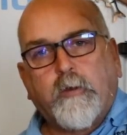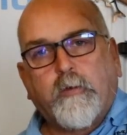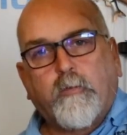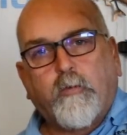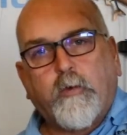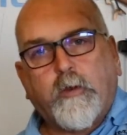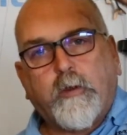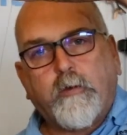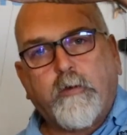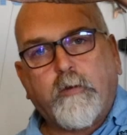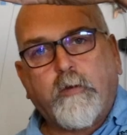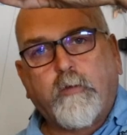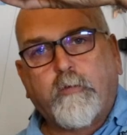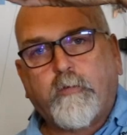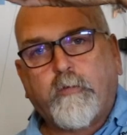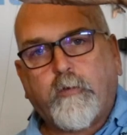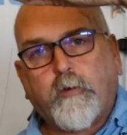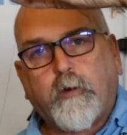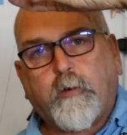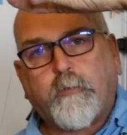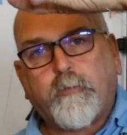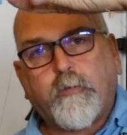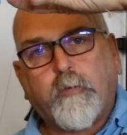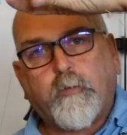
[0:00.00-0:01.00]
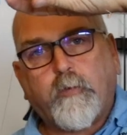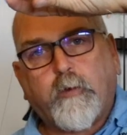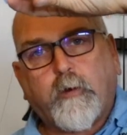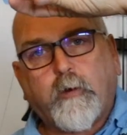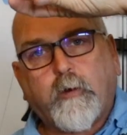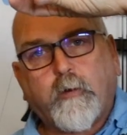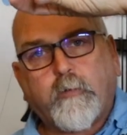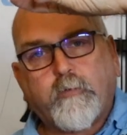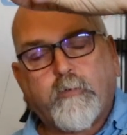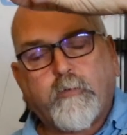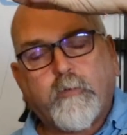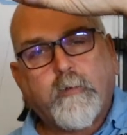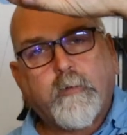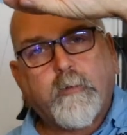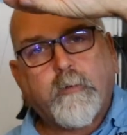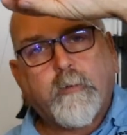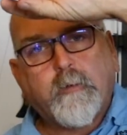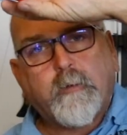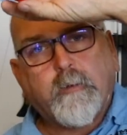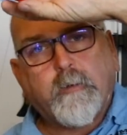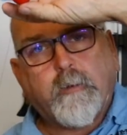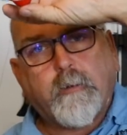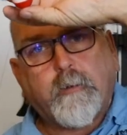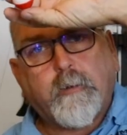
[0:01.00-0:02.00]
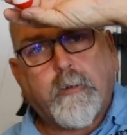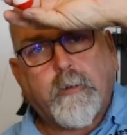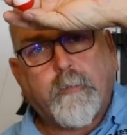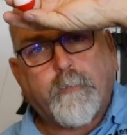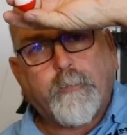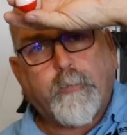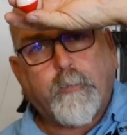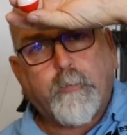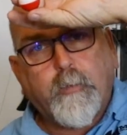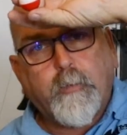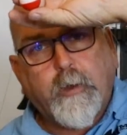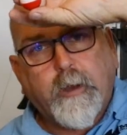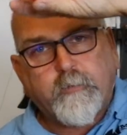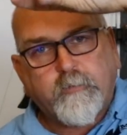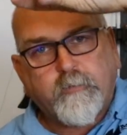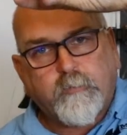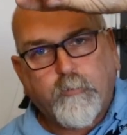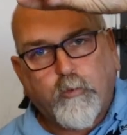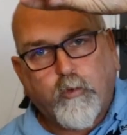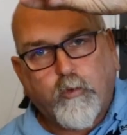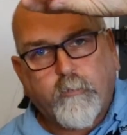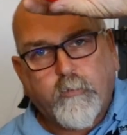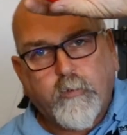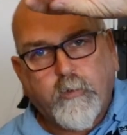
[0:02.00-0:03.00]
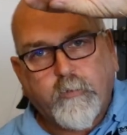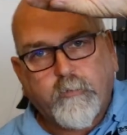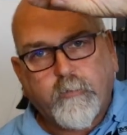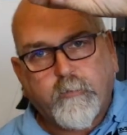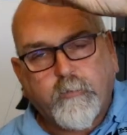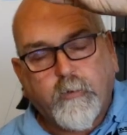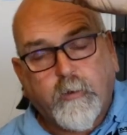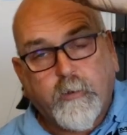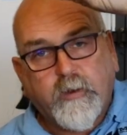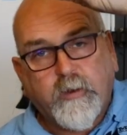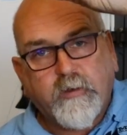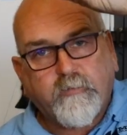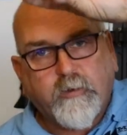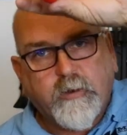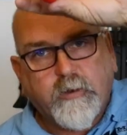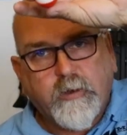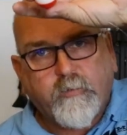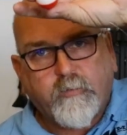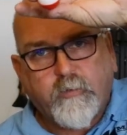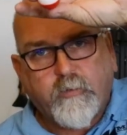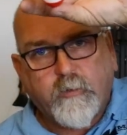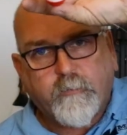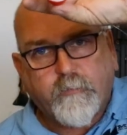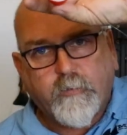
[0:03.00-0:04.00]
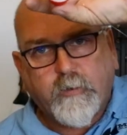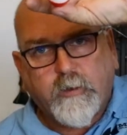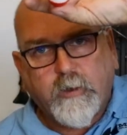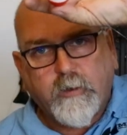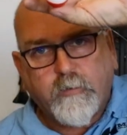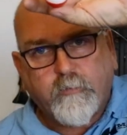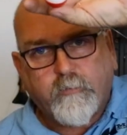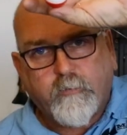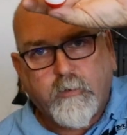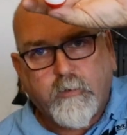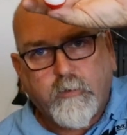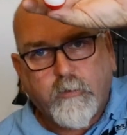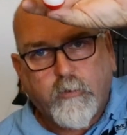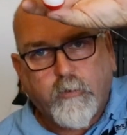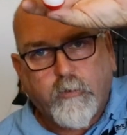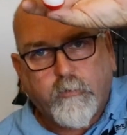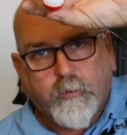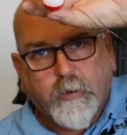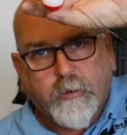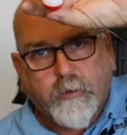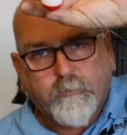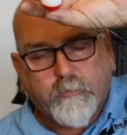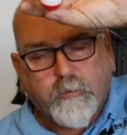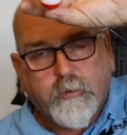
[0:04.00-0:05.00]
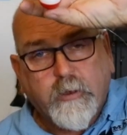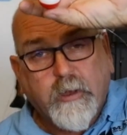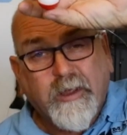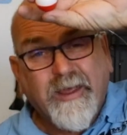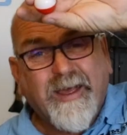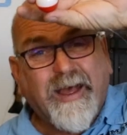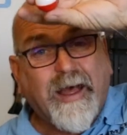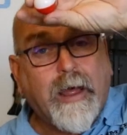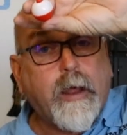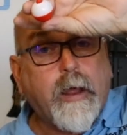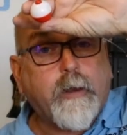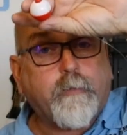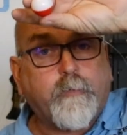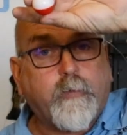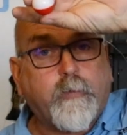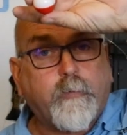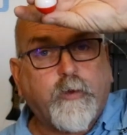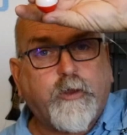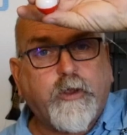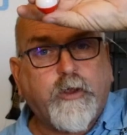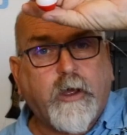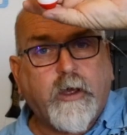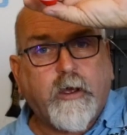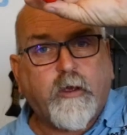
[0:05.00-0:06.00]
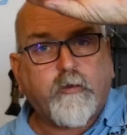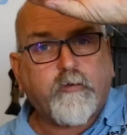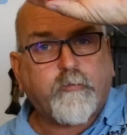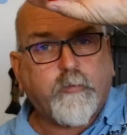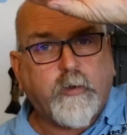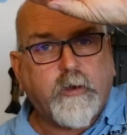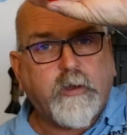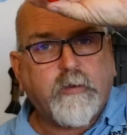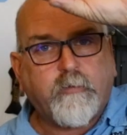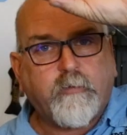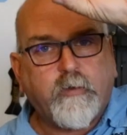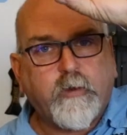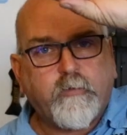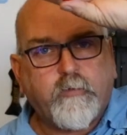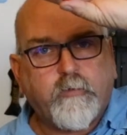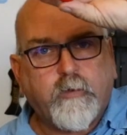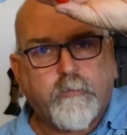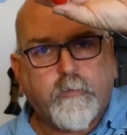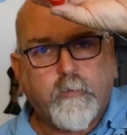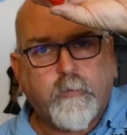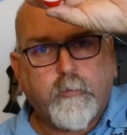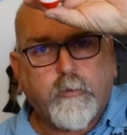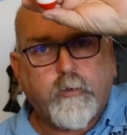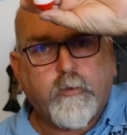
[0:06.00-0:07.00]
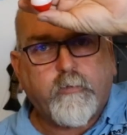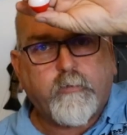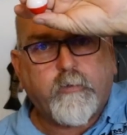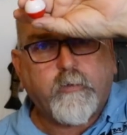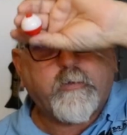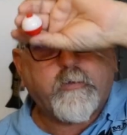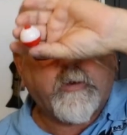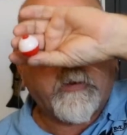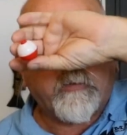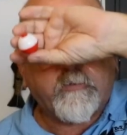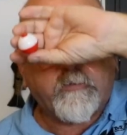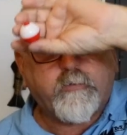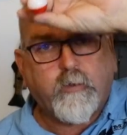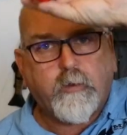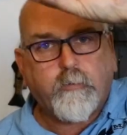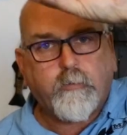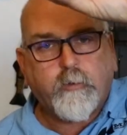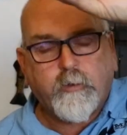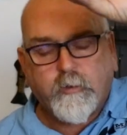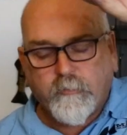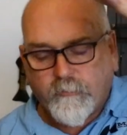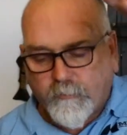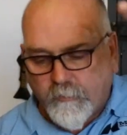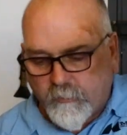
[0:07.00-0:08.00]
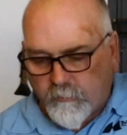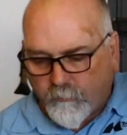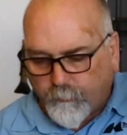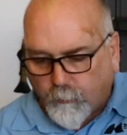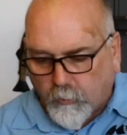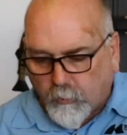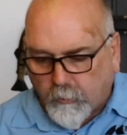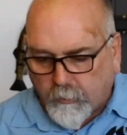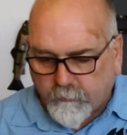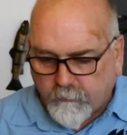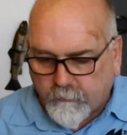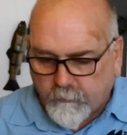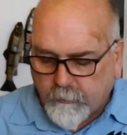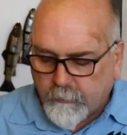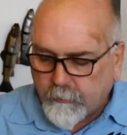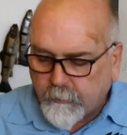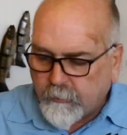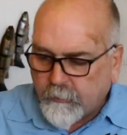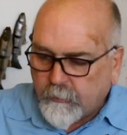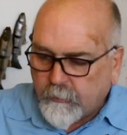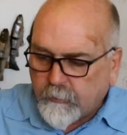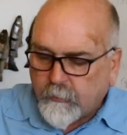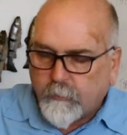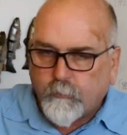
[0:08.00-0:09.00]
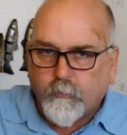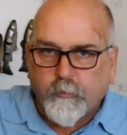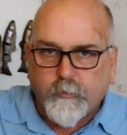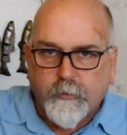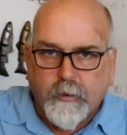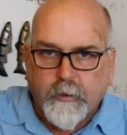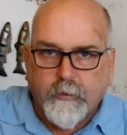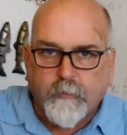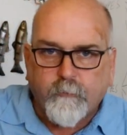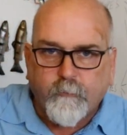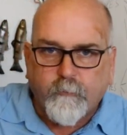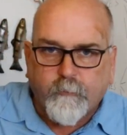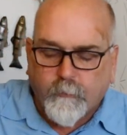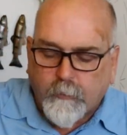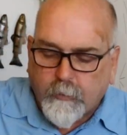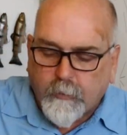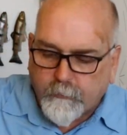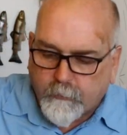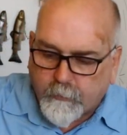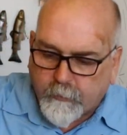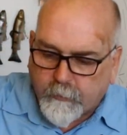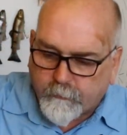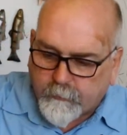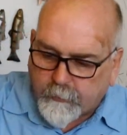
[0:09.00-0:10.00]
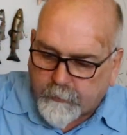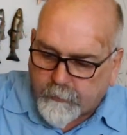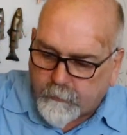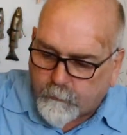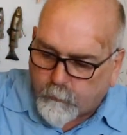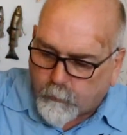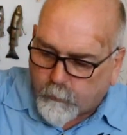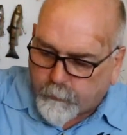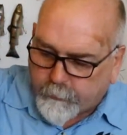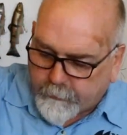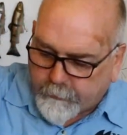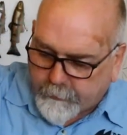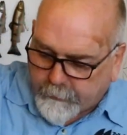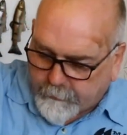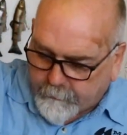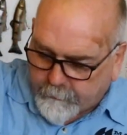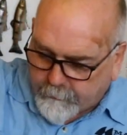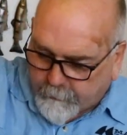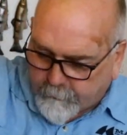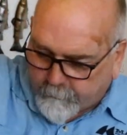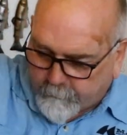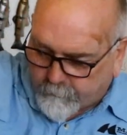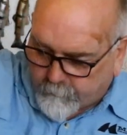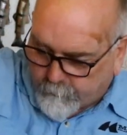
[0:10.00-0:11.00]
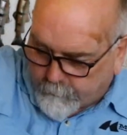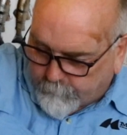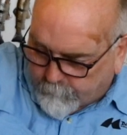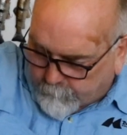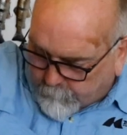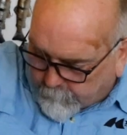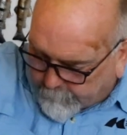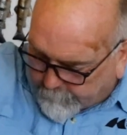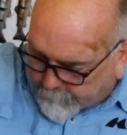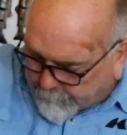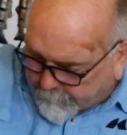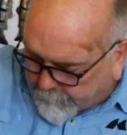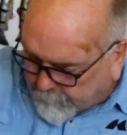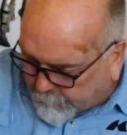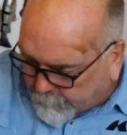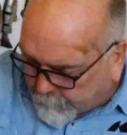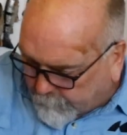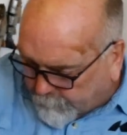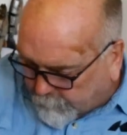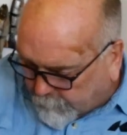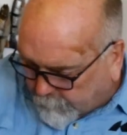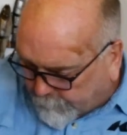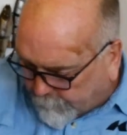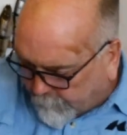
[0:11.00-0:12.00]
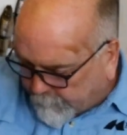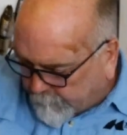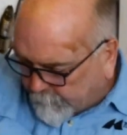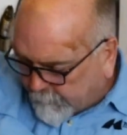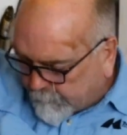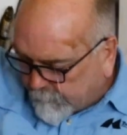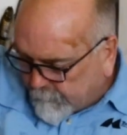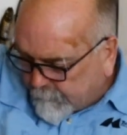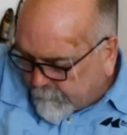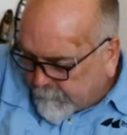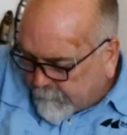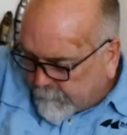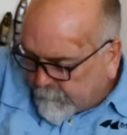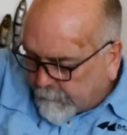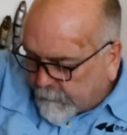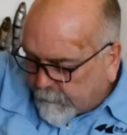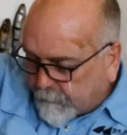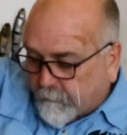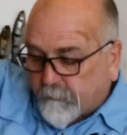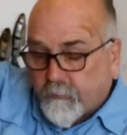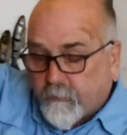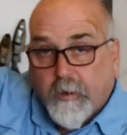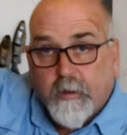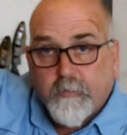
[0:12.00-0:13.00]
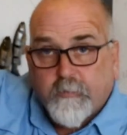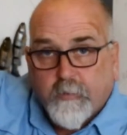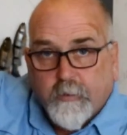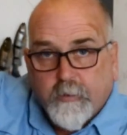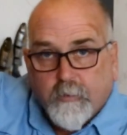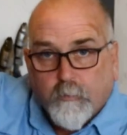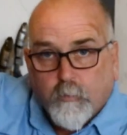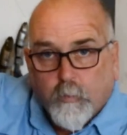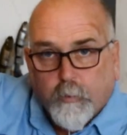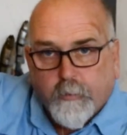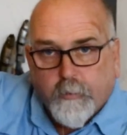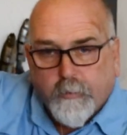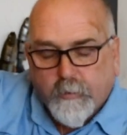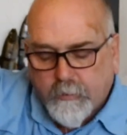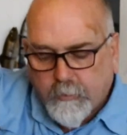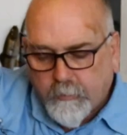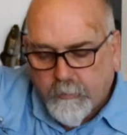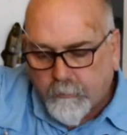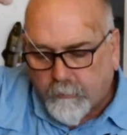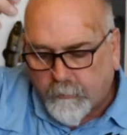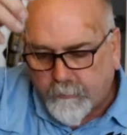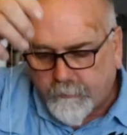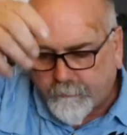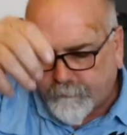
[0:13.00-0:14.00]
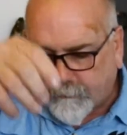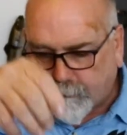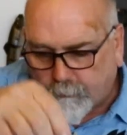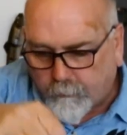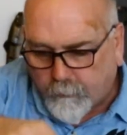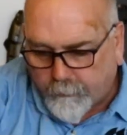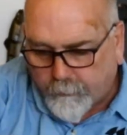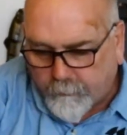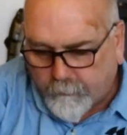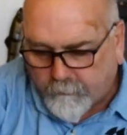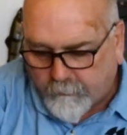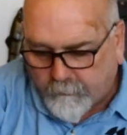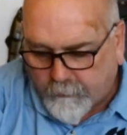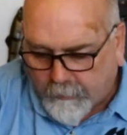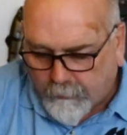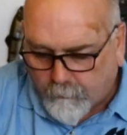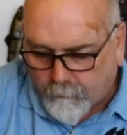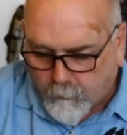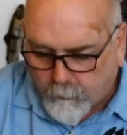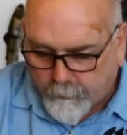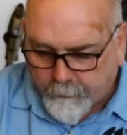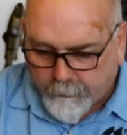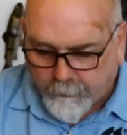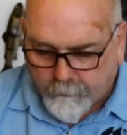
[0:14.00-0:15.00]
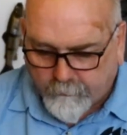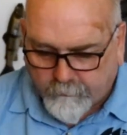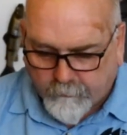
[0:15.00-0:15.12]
We can use it off the rocks. Much more versatile, even easier for kids to use actually. Harder for them to cast, but even easier for them to use because they can see when the fish bites. When that float goes underwater and swims off, the fish swims off with it and stays underwater, they know to lift the rod and start winding.